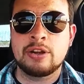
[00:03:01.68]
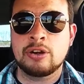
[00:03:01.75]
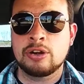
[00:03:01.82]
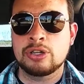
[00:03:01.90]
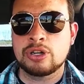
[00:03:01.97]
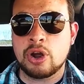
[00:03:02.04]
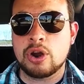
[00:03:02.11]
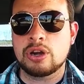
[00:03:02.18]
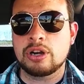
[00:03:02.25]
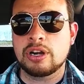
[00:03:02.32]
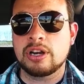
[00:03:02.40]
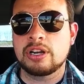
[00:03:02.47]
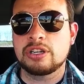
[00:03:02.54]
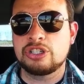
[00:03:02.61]
her
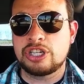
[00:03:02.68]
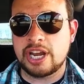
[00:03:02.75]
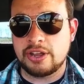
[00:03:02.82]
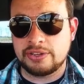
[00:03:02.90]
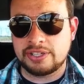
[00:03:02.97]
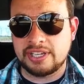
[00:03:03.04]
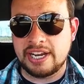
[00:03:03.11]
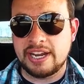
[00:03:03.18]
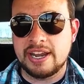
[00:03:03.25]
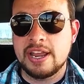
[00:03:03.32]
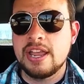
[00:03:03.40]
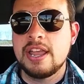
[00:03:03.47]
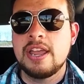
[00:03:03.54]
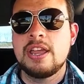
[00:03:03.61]
daughter, Chelsea,
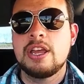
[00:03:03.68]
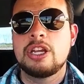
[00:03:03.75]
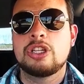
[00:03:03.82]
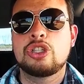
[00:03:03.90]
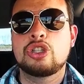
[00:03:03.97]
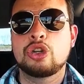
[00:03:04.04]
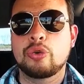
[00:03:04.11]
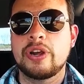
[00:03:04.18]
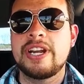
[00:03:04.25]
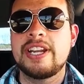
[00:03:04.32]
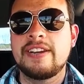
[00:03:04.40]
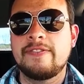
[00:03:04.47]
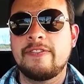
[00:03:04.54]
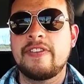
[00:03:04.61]

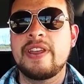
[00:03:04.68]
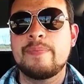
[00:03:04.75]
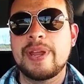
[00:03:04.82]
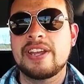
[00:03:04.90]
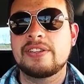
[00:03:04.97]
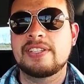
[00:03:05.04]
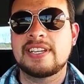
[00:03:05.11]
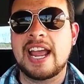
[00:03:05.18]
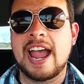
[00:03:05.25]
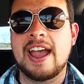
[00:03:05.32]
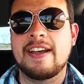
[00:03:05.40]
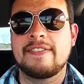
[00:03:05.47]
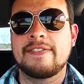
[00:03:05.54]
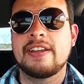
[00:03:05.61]
treated female
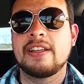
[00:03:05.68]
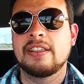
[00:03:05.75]
staff